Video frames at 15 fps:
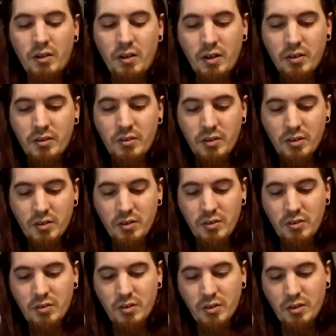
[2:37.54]
Next
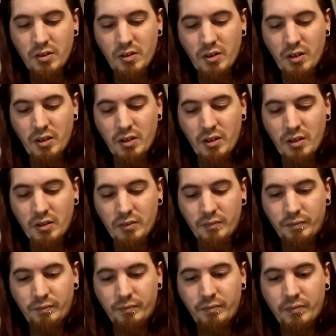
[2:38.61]
is their uh,
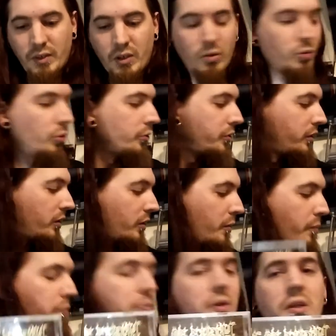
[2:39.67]
Cruelty and
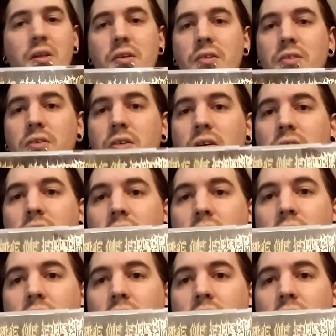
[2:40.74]
the Beast.